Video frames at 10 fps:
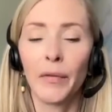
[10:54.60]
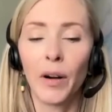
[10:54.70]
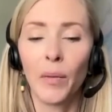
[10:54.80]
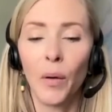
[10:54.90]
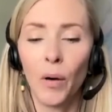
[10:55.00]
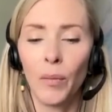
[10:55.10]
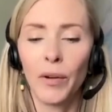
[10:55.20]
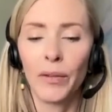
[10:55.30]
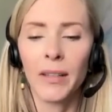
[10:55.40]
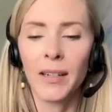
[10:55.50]
from the
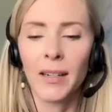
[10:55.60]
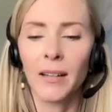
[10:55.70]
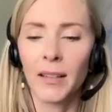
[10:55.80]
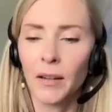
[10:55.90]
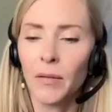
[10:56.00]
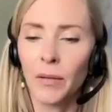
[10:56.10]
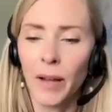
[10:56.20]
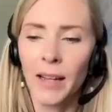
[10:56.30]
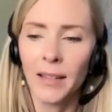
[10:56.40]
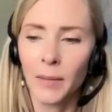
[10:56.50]
hormones that tell us, oh,
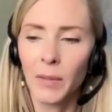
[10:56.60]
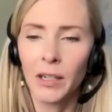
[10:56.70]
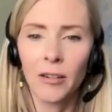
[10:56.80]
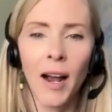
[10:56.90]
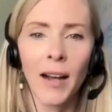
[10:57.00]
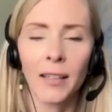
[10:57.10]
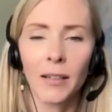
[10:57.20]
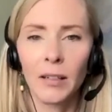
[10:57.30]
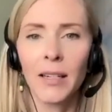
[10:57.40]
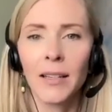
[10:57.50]
okay, it's time to contract
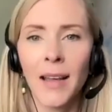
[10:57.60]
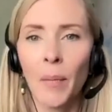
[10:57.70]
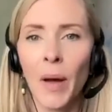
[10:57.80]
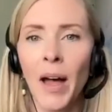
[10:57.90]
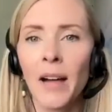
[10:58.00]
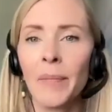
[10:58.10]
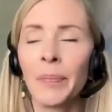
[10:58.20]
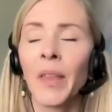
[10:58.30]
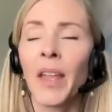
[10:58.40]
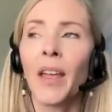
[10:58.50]
and release that bile.
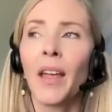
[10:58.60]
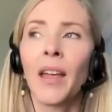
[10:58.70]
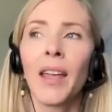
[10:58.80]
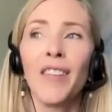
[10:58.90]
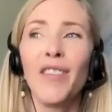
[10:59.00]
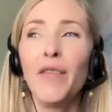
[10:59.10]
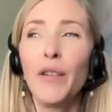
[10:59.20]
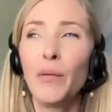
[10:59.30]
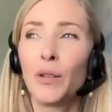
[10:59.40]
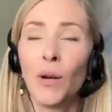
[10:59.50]
Even if
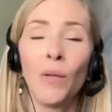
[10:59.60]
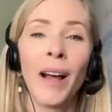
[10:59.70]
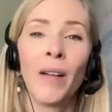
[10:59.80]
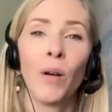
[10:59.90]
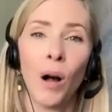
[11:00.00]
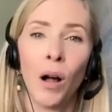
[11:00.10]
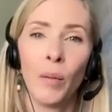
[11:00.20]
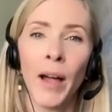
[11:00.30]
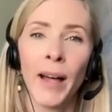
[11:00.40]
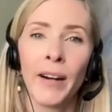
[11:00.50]
you don't have a
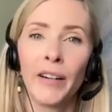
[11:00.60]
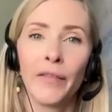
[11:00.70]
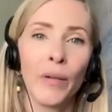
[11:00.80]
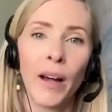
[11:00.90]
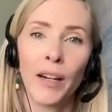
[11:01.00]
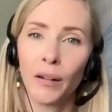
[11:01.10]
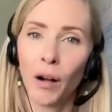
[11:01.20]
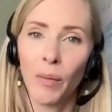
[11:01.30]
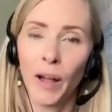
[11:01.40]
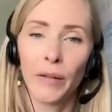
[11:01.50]
gallbladder, if you had your
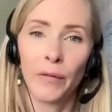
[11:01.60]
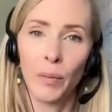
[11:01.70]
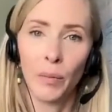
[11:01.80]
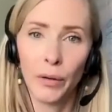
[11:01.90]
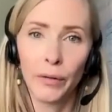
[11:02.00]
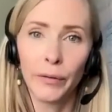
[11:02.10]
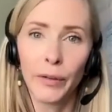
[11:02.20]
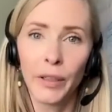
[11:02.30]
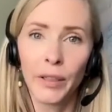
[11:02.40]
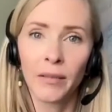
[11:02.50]
gallbladder
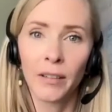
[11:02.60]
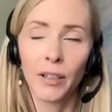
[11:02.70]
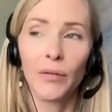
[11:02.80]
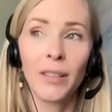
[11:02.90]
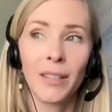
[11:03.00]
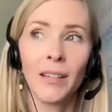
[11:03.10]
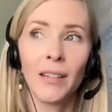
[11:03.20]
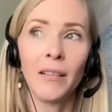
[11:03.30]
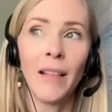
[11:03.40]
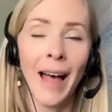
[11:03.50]
removed, you
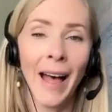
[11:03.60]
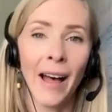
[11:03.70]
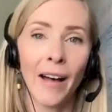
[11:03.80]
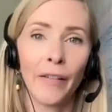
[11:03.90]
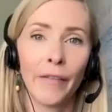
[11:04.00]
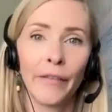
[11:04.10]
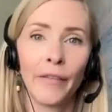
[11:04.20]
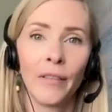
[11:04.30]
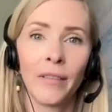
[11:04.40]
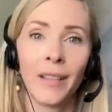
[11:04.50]
still have
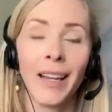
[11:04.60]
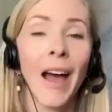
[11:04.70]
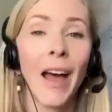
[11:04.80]
the